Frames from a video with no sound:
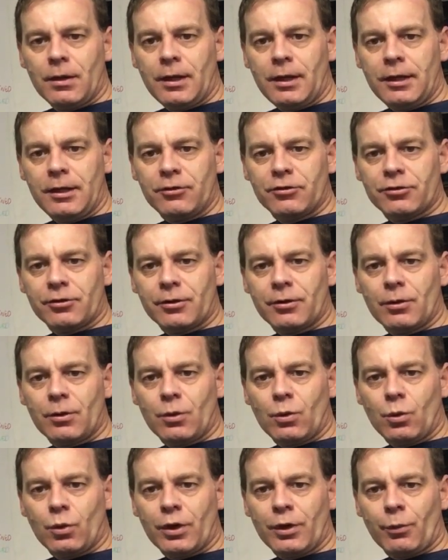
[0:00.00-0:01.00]
is
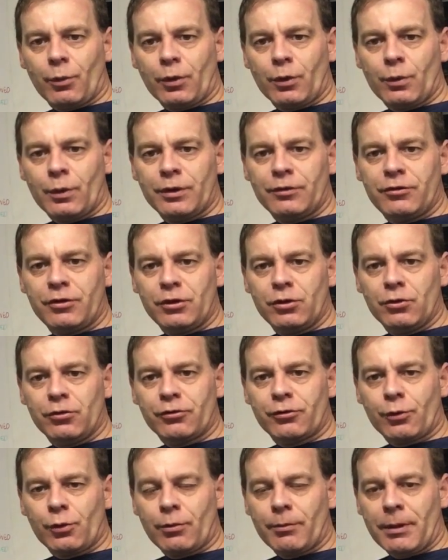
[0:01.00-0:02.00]
what we're going to use
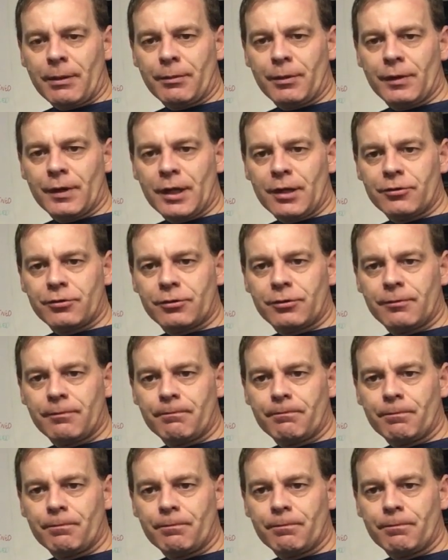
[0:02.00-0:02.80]
to remember this.